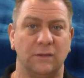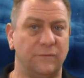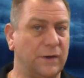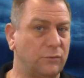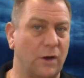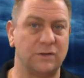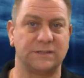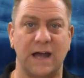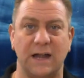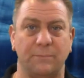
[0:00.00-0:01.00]
the Vic
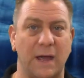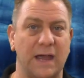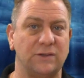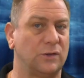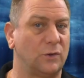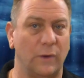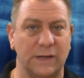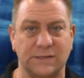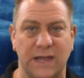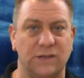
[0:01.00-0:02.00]
Roads database or the
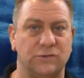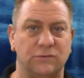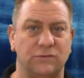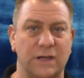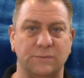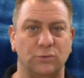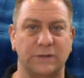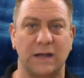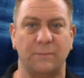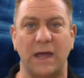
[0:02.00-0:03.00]
Queensland Transport
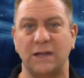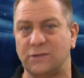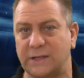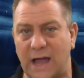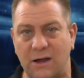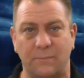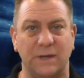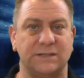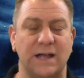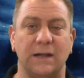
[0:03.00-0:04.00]
database or the
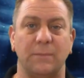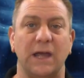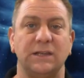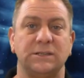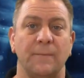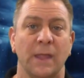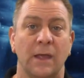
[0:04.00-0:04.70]
RMS database,